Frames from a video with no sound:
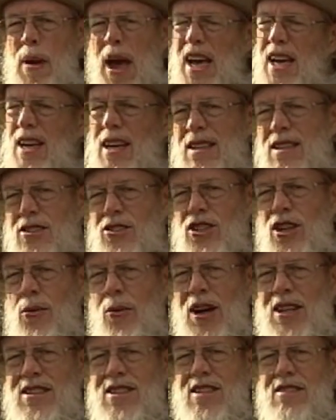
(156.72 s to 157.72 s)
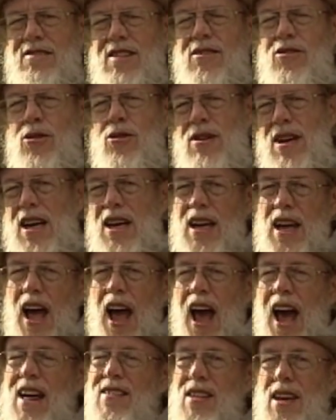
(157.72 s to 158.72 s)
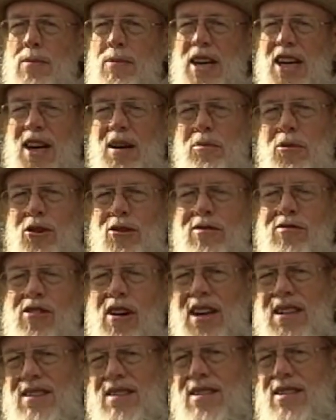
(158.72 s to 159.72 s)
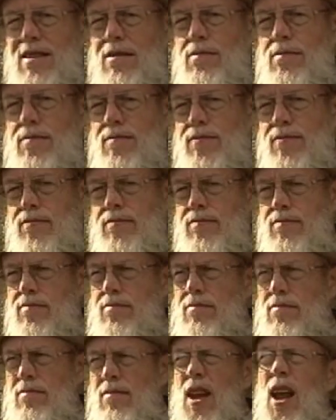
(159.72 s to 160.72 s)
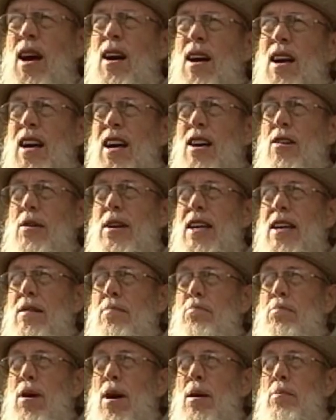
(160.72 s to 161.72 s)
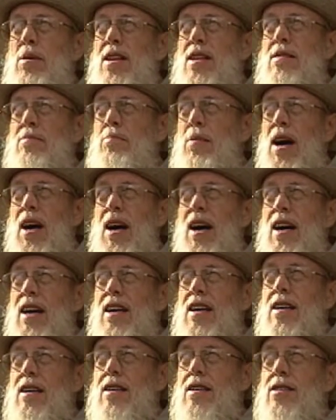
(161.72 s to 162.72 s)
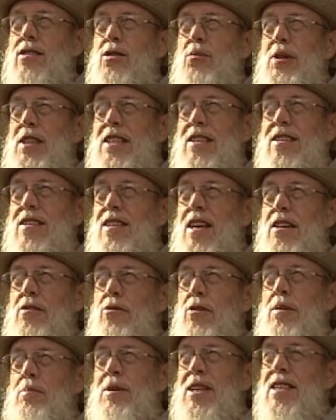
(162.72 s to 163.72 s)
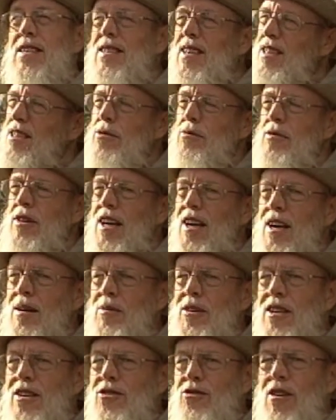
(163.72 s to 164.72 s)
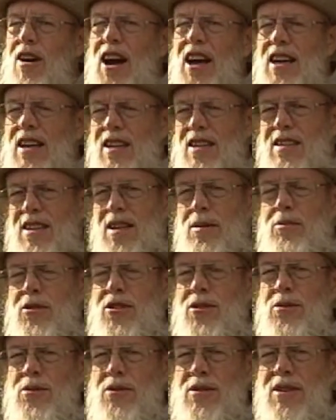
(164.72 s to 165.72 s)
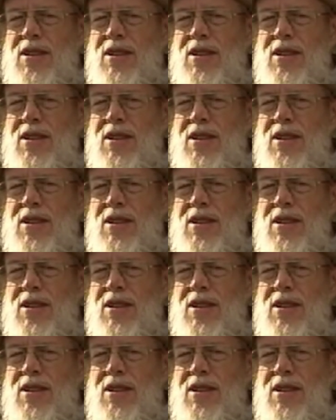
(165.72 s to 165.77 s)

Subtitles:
baking that she wants delivered, and they become good friends. A herring and pumpkin pie. A sweet and savory mix I don't think I'm going to try anytime soon.